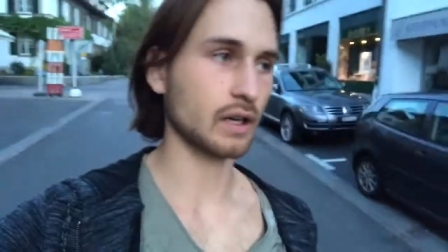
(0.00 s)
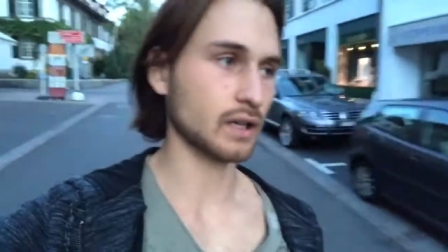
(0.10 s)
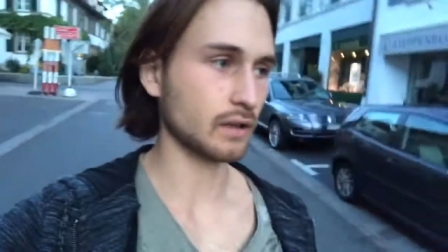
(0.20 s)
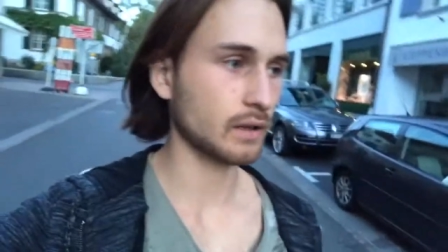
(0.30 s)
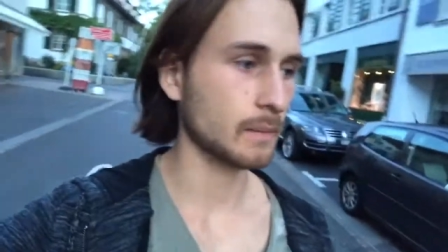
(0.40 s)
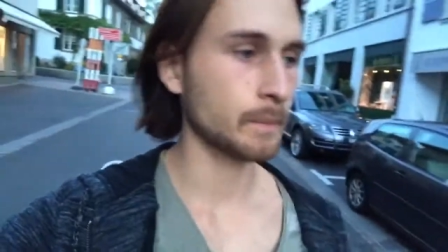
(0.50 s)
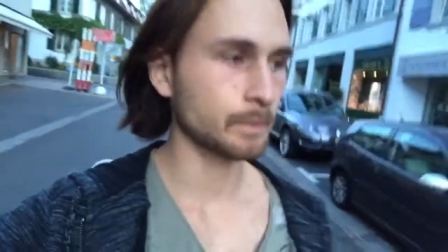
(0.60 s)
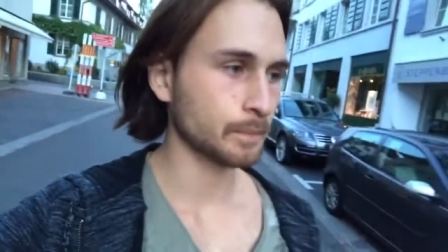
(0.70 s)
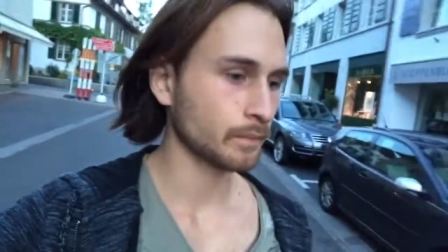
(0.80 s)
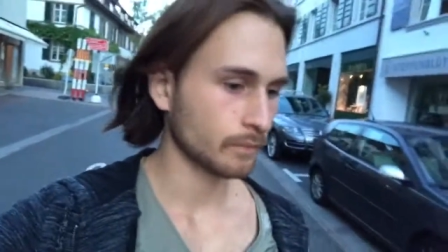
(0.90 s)
and
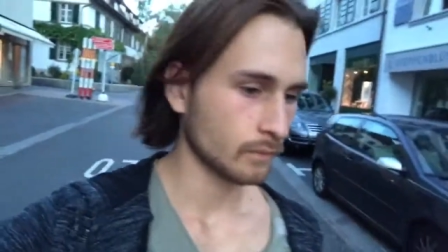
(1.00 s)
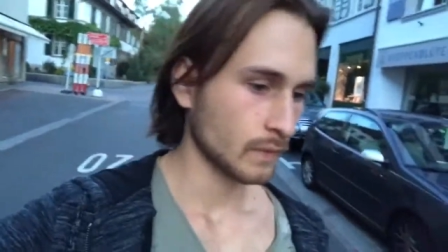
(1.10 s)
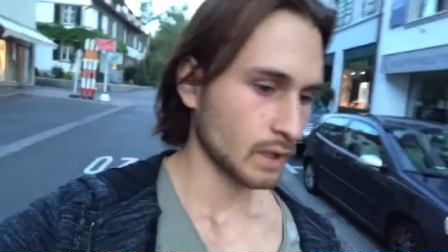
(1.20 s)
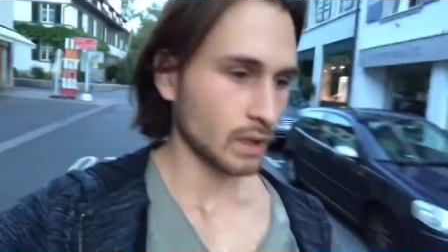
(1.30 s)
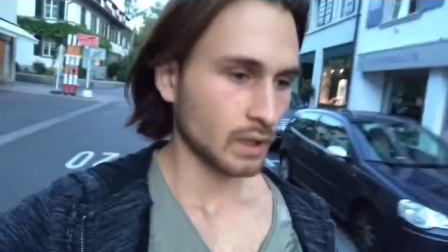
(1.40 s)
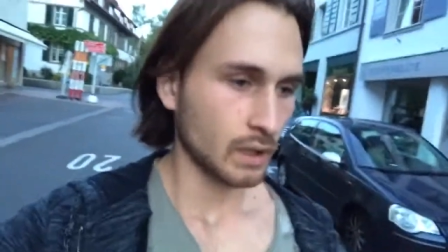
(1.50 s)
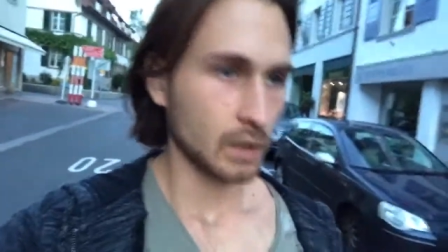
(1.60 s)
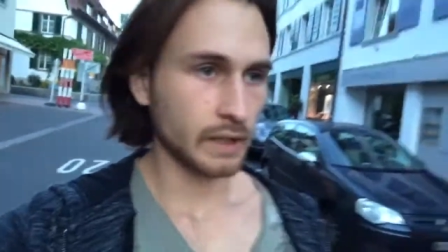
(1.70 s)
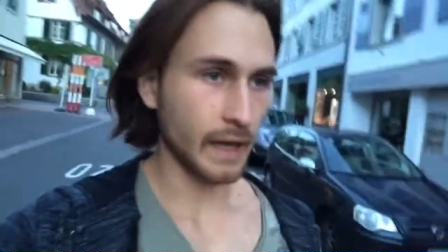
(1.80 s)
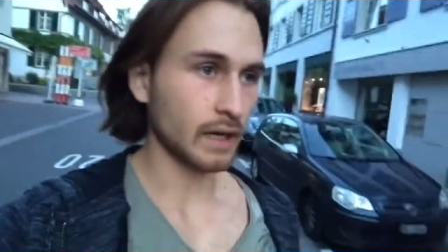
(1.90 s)

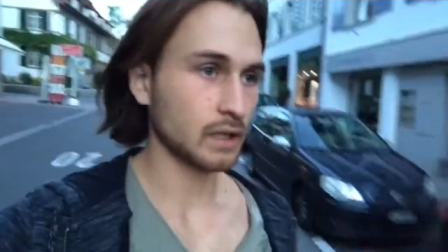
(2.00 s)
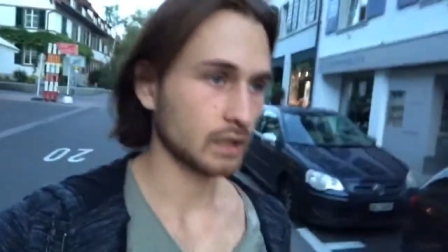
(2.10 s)
yeah